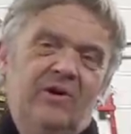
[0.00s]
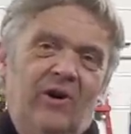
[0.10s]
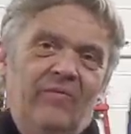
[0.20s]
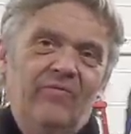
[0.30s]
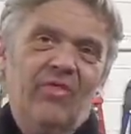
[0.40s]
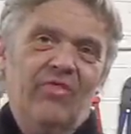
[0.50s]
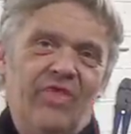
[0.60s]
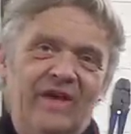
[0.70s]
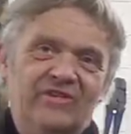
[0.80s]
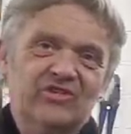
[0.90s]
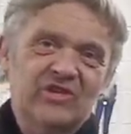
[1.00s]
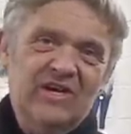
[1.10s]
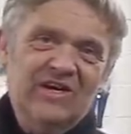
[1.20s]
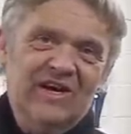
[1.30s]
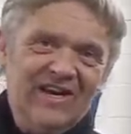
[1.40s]
on this.
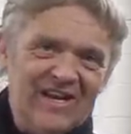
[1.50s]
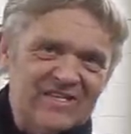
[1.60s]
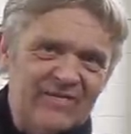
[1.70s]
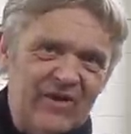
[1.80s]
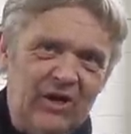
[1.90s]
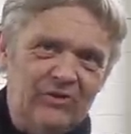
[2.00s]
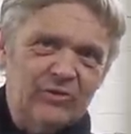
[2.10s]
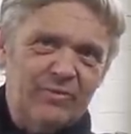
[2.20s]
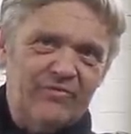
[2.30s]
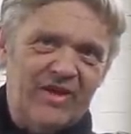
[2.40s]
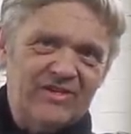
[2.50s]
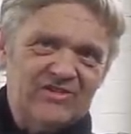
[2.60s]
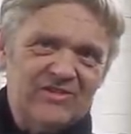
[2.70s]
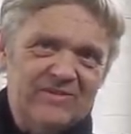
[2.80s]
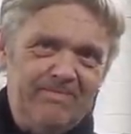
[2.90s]
And let's have a close-up of
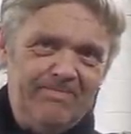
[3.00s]
this.